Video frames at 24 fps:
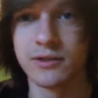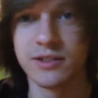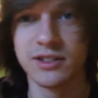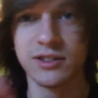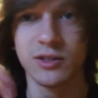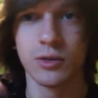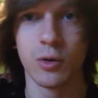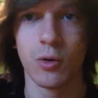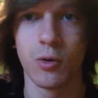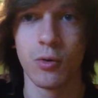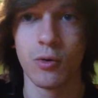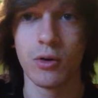
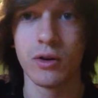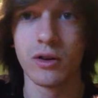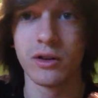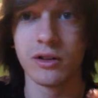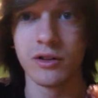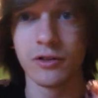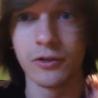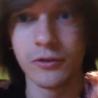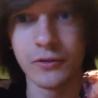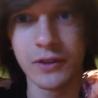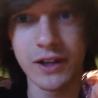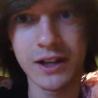torn
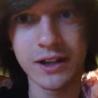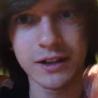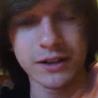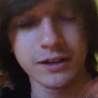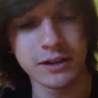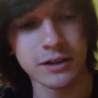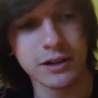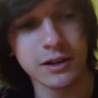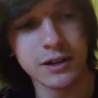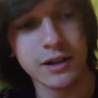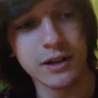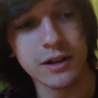
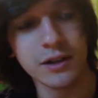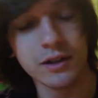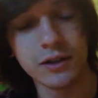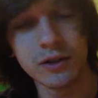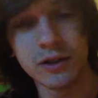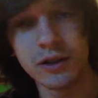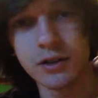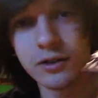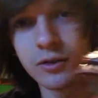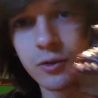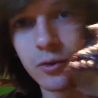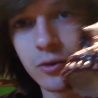effect. You
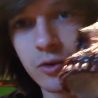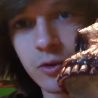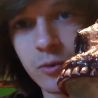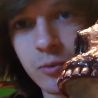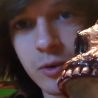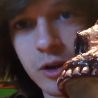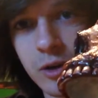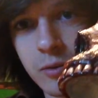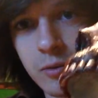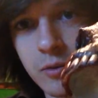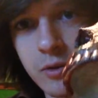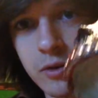get toilet
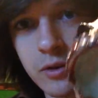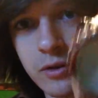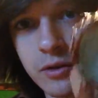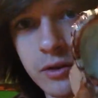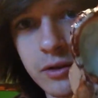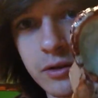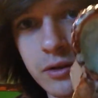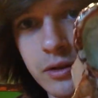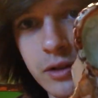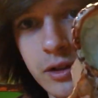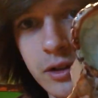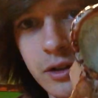paper
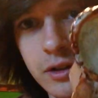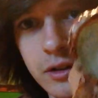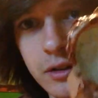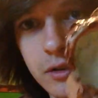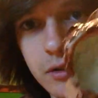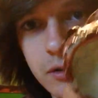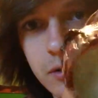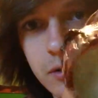and like